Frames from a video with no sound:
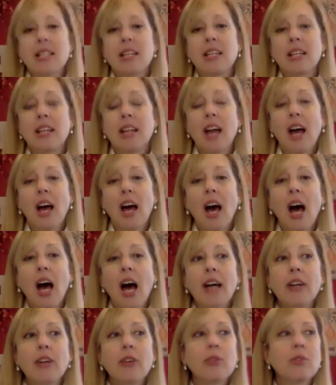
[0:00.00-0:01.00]
And
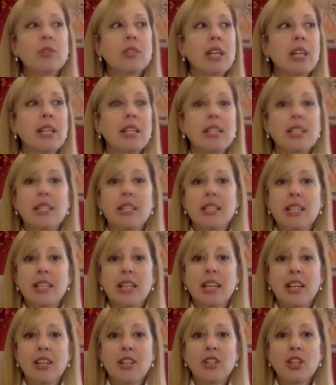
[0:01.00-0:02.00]
I don't tend to dig
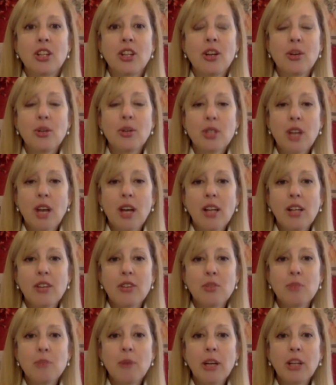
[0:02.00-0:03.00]
into those
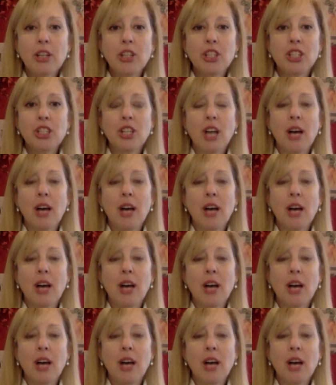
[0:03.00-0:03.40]
colors much.